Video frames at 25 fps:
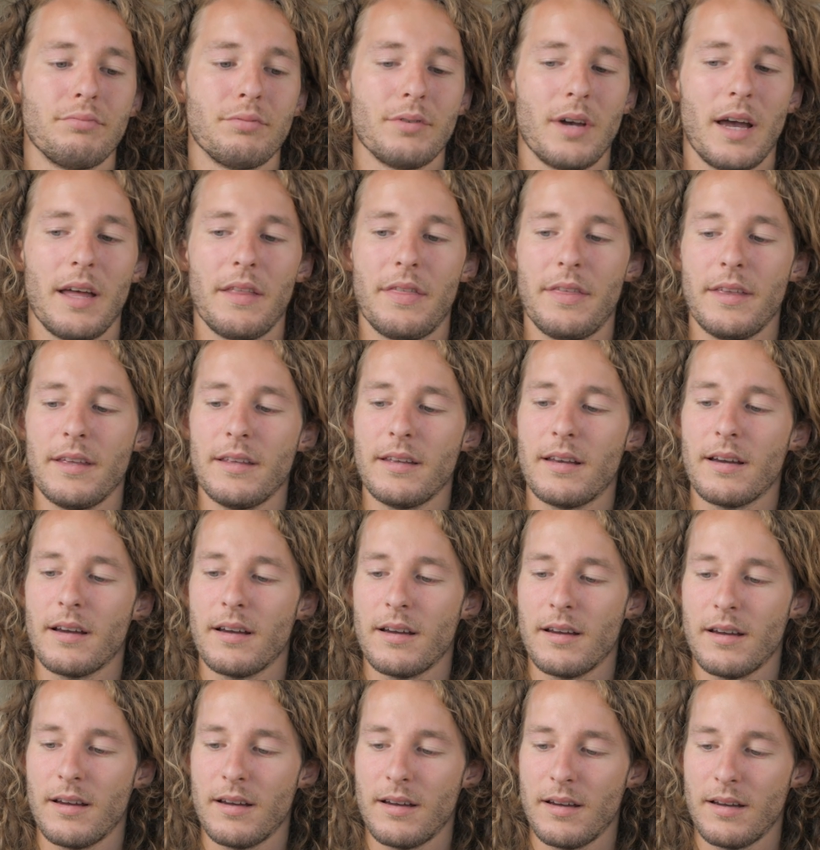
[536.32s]
I think
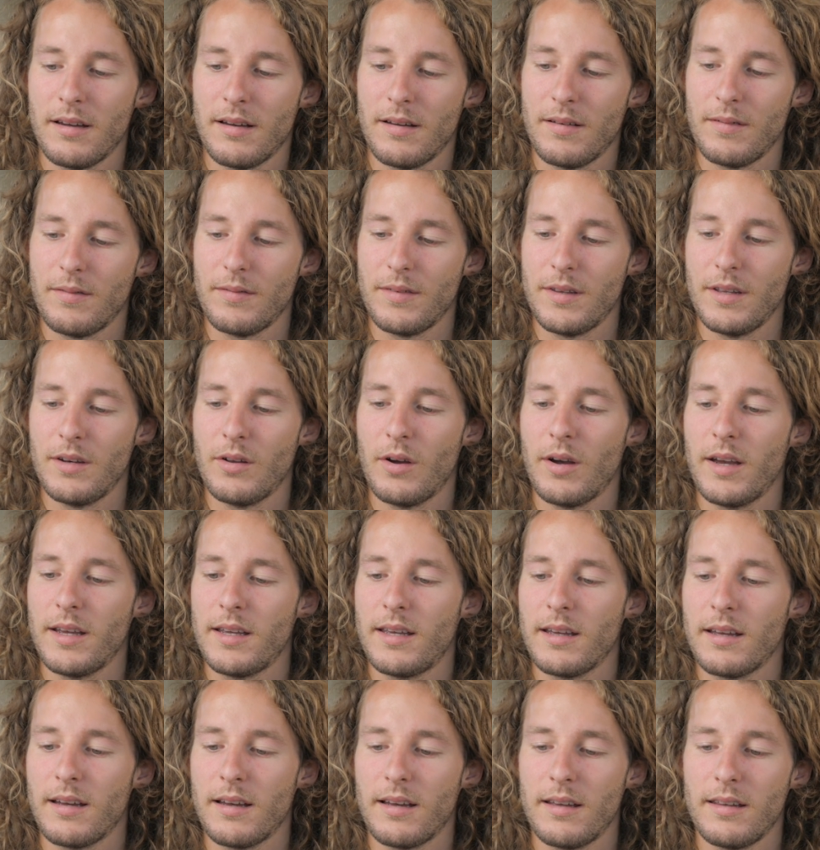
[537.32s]
I
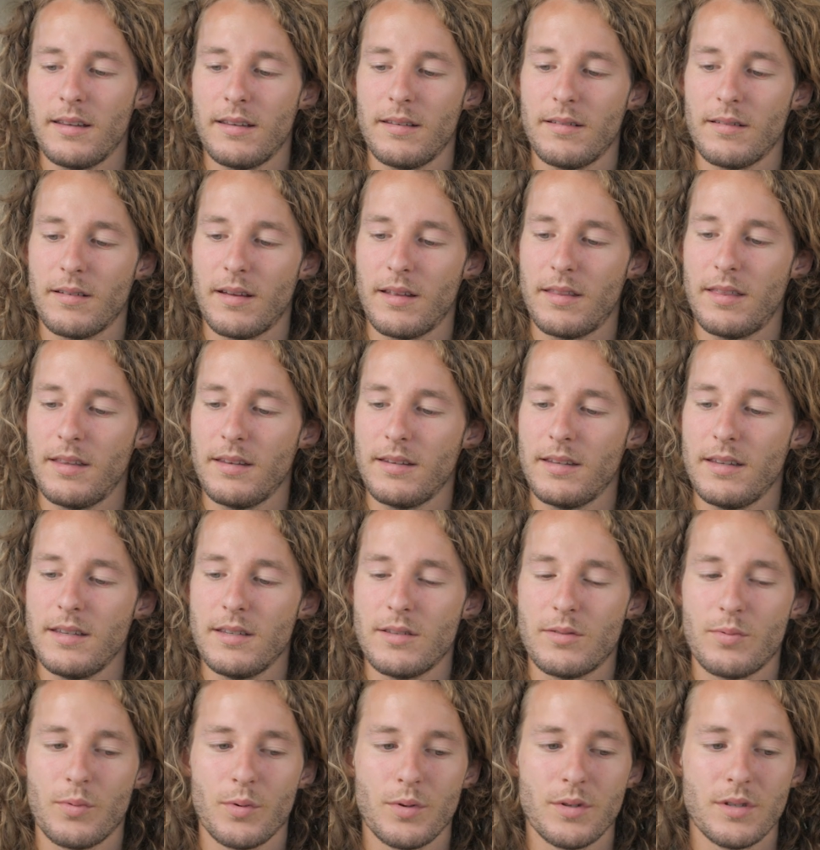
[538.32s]
think
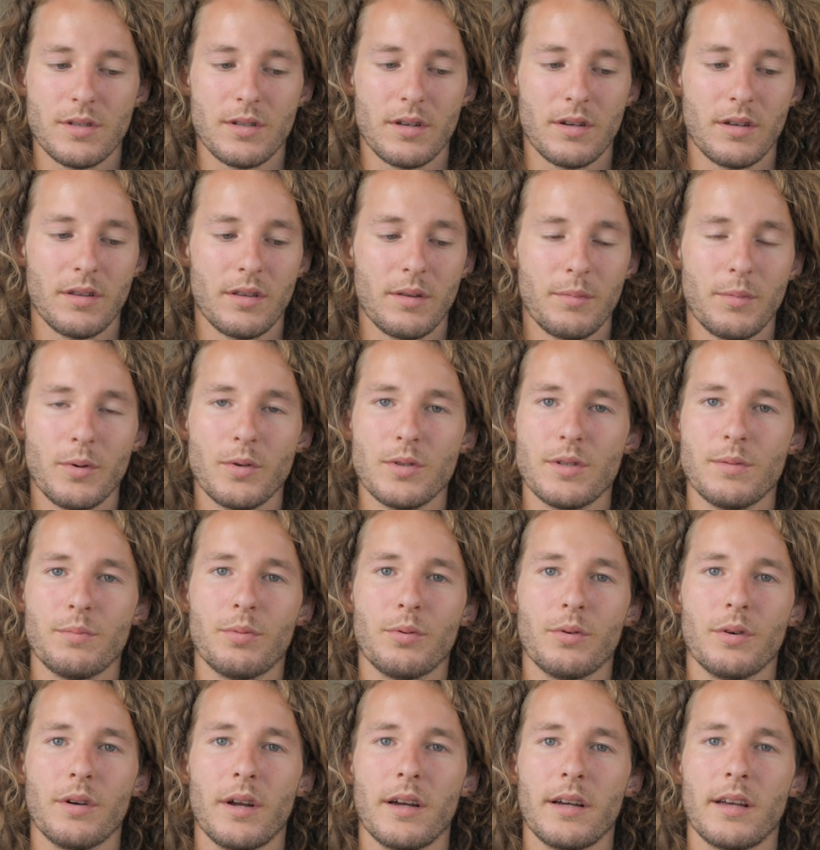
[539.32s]
these ones are the most important.